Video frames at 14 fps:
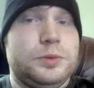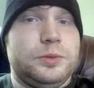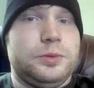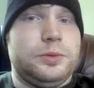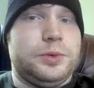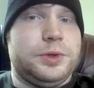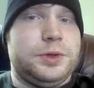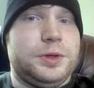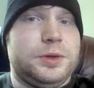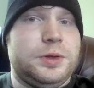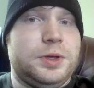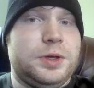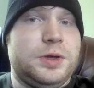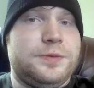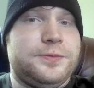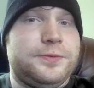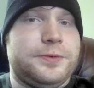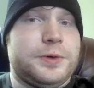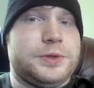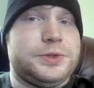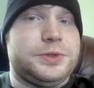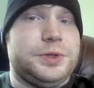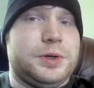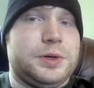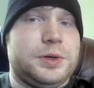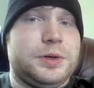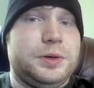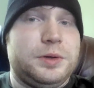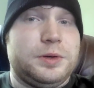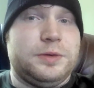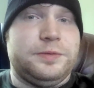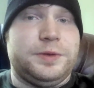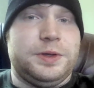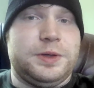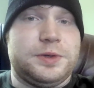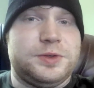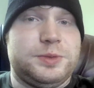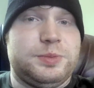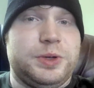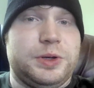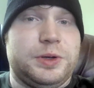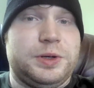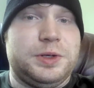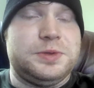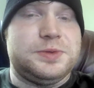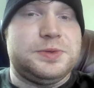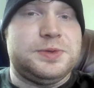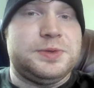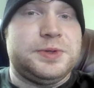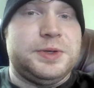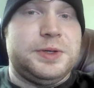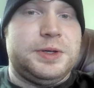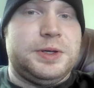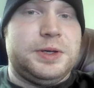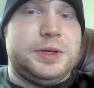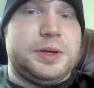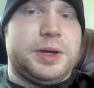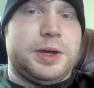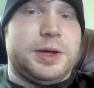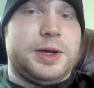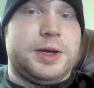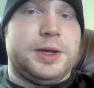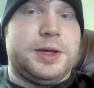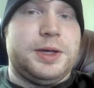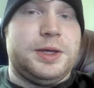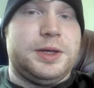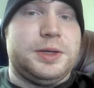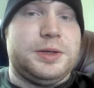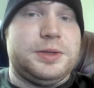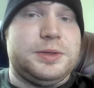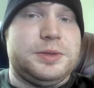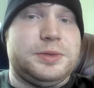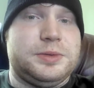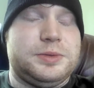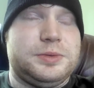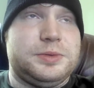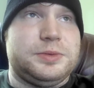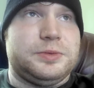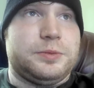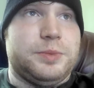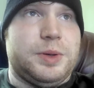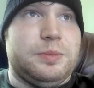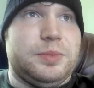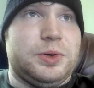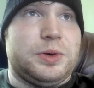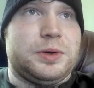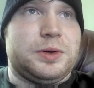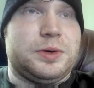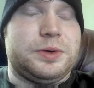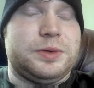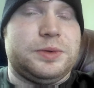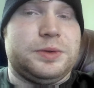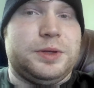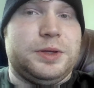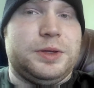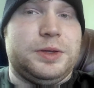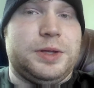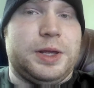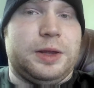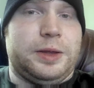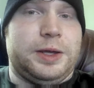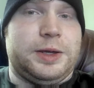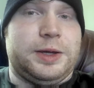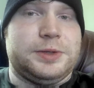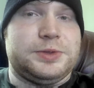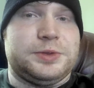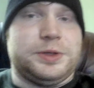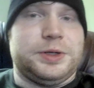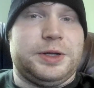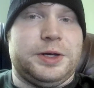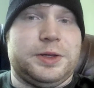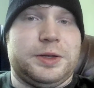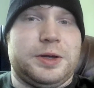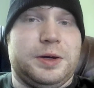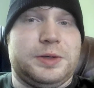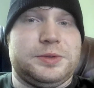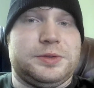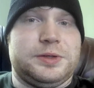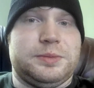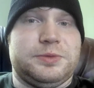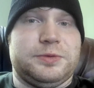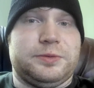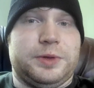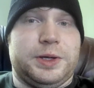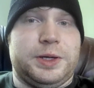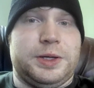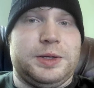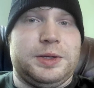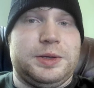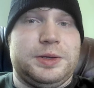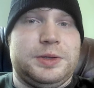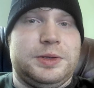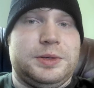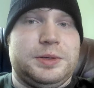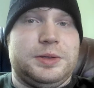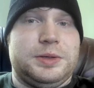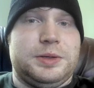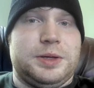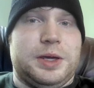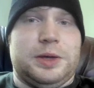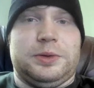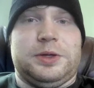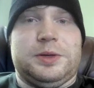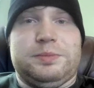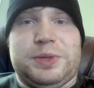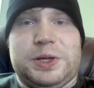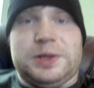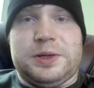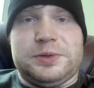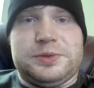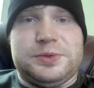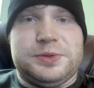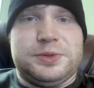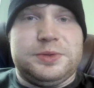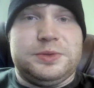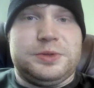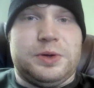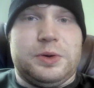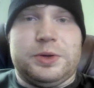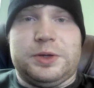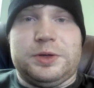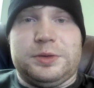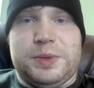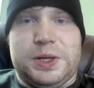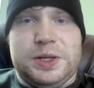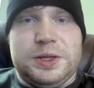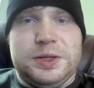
within the first year of the experience, I remember that like I started getting the concept of like alien beings talking to me,